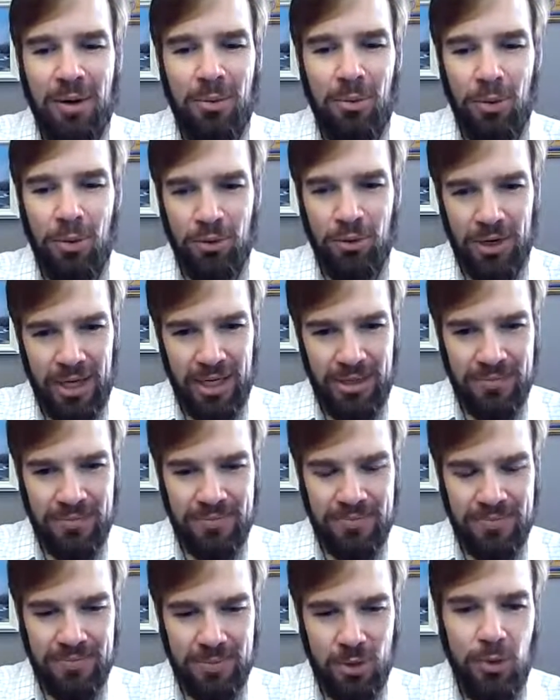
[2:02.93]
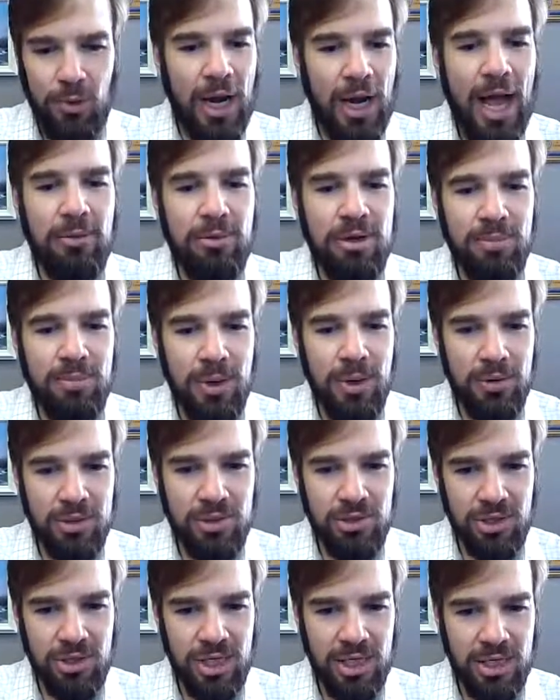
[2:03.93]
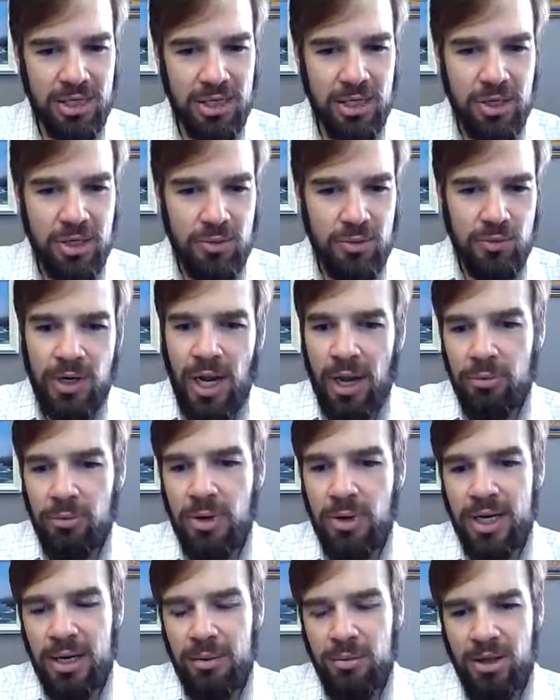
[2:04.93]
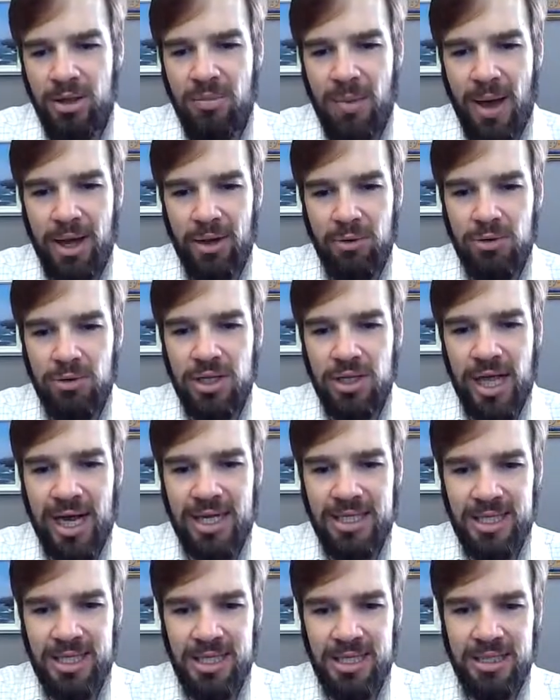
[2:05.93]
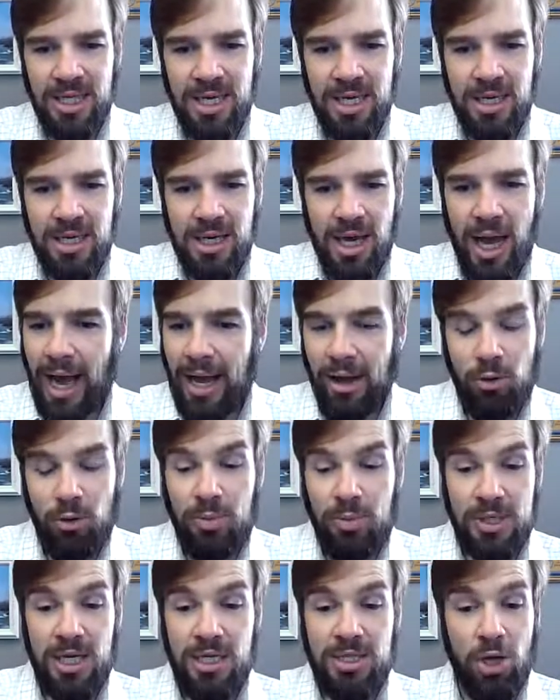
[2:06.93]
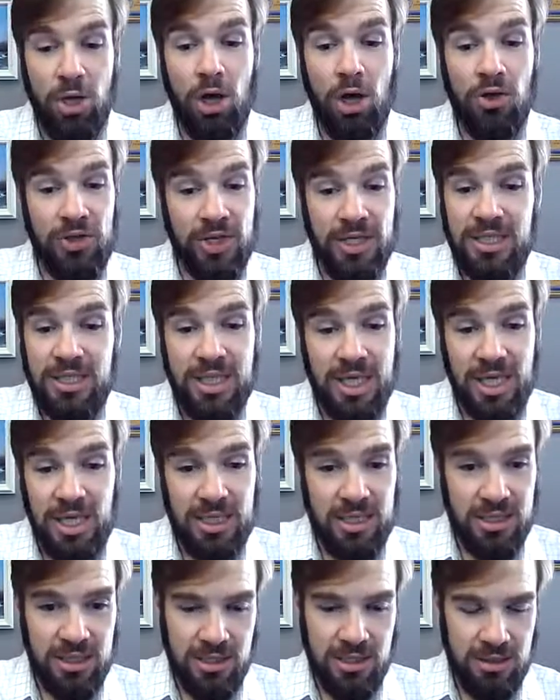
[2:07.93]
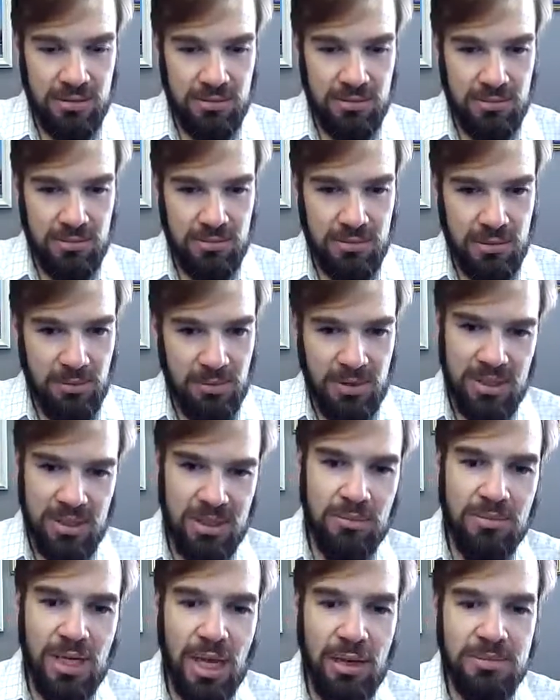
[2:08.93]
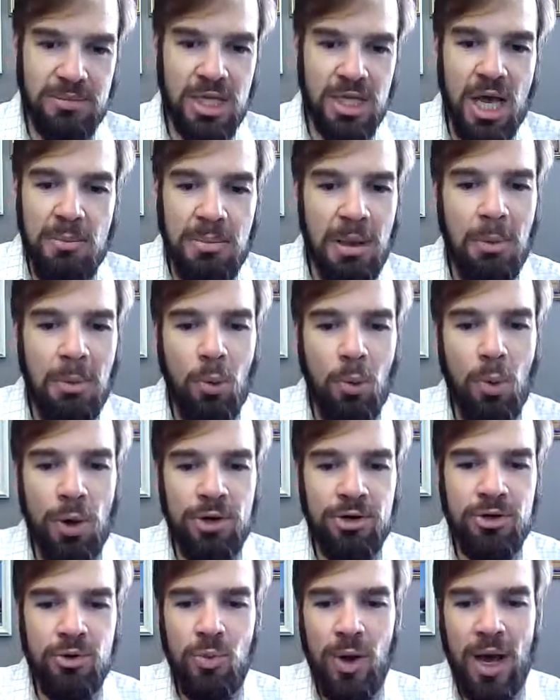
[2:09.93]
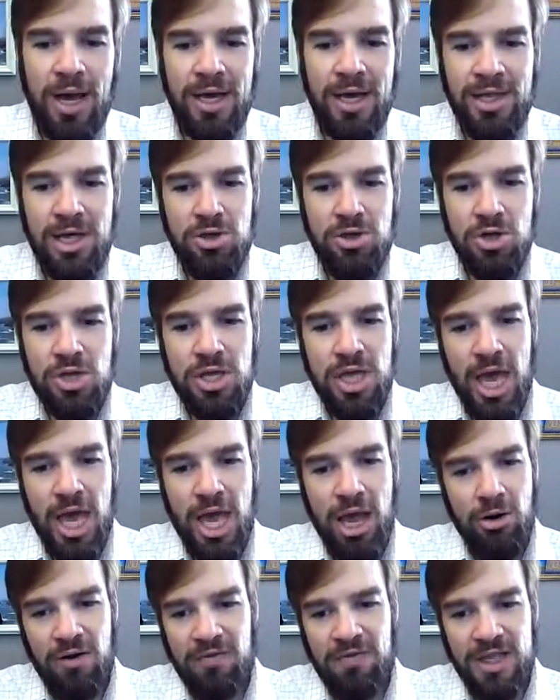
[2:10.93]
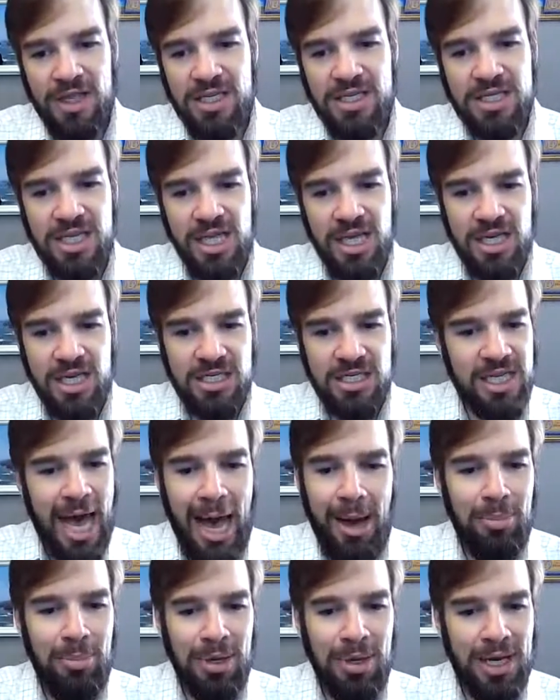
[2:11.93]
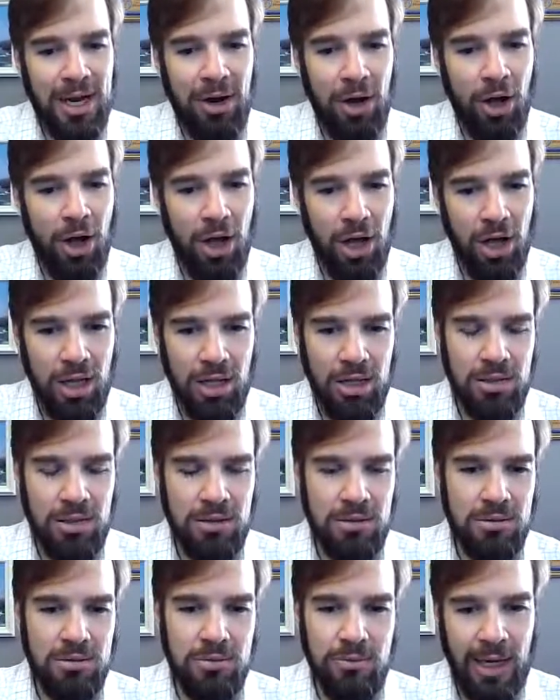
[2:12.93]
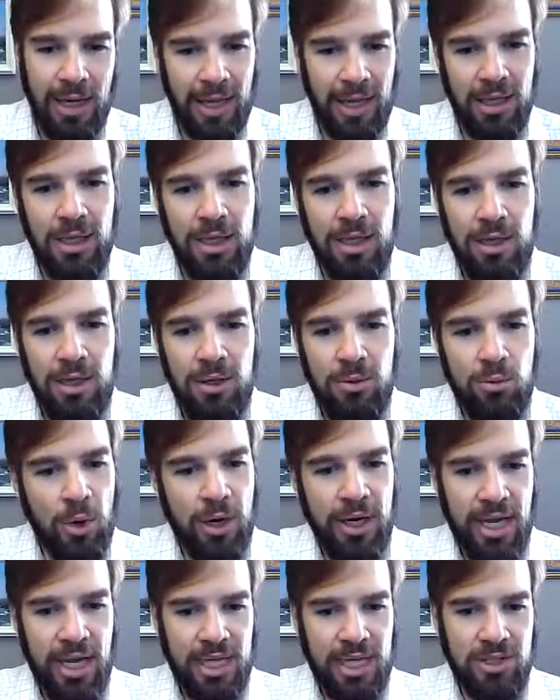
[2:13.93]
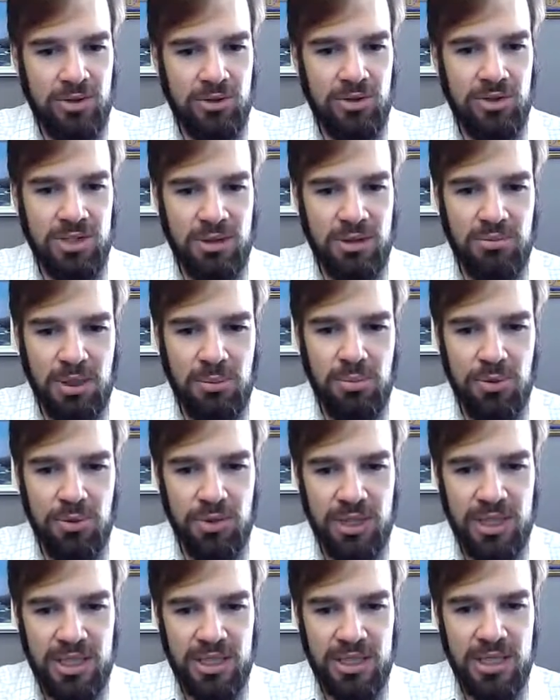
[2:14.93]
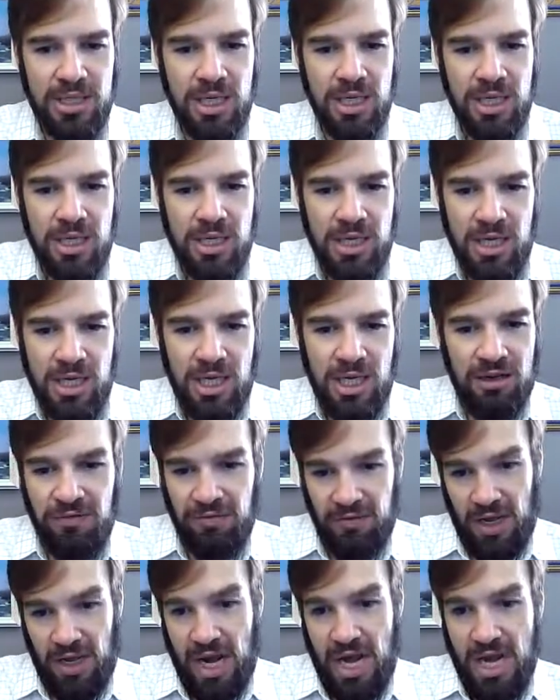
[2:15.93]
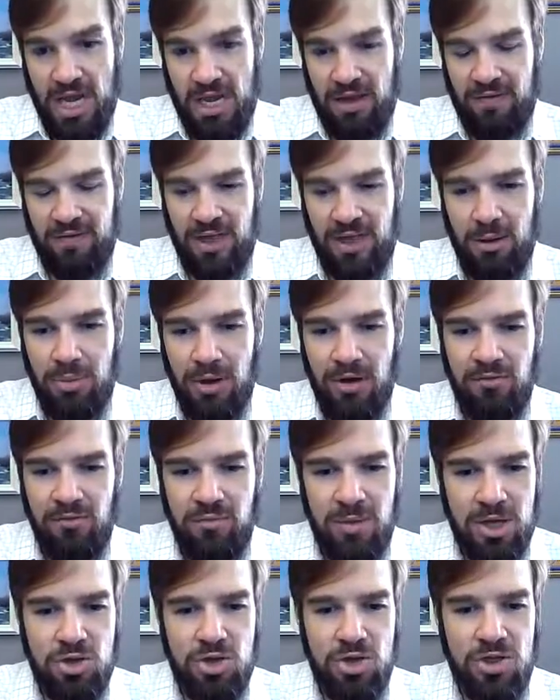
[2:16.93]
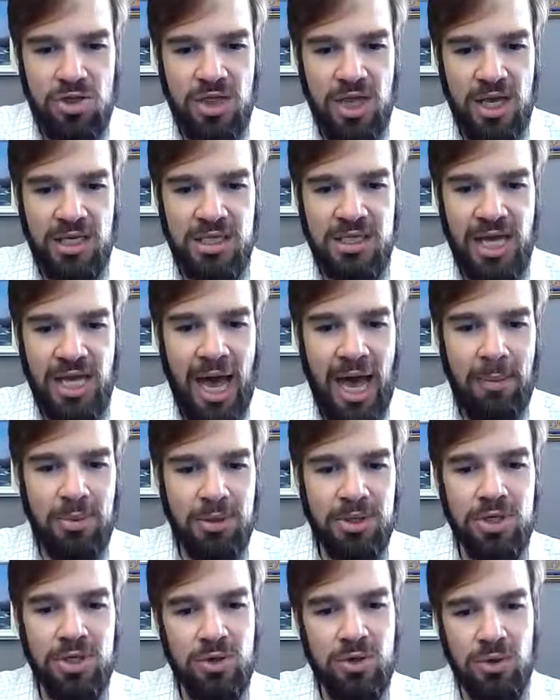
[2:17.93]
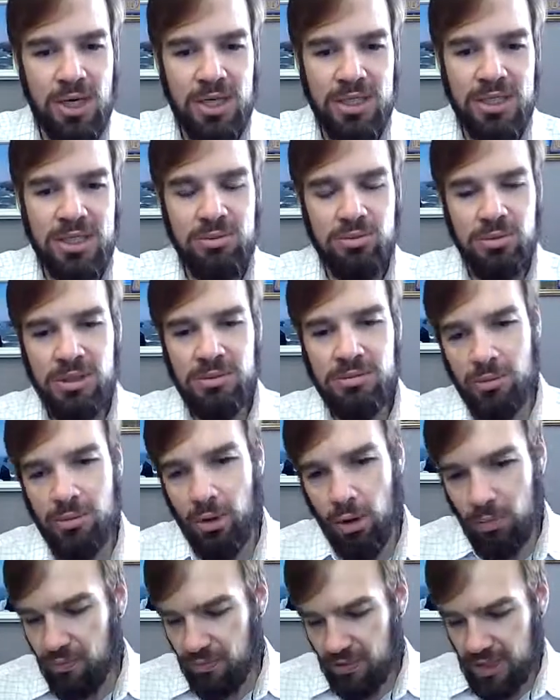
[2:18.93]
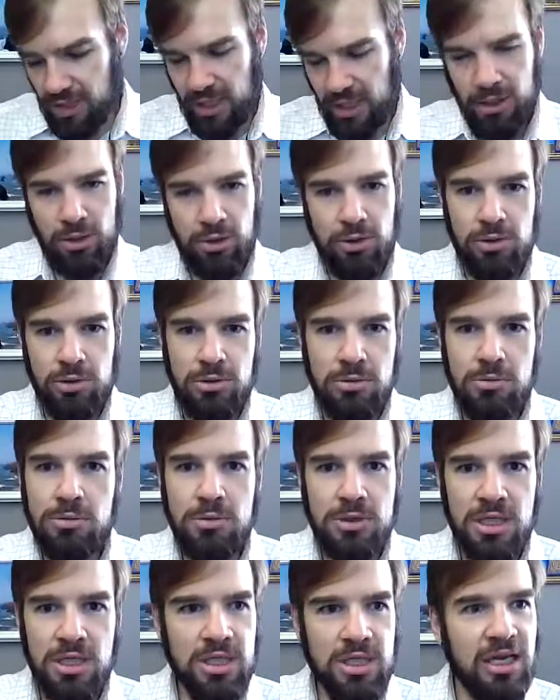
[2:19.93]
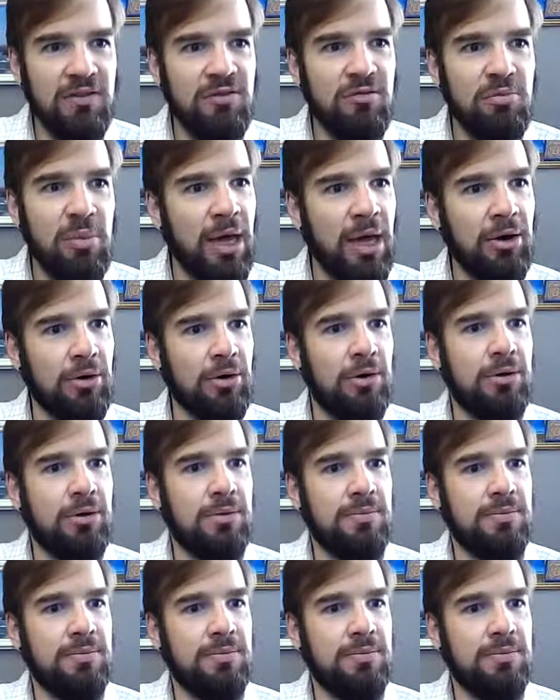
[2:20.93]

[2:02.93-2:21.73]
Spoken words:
warning. When I read poetry and when I read it with my own classes, I hope it does all these things. Sometimes people wonder why they should care if these things happen at all. Well, one answer, simply put, is if any of the above-mentioned things happen to us, we hopefully learn to live better.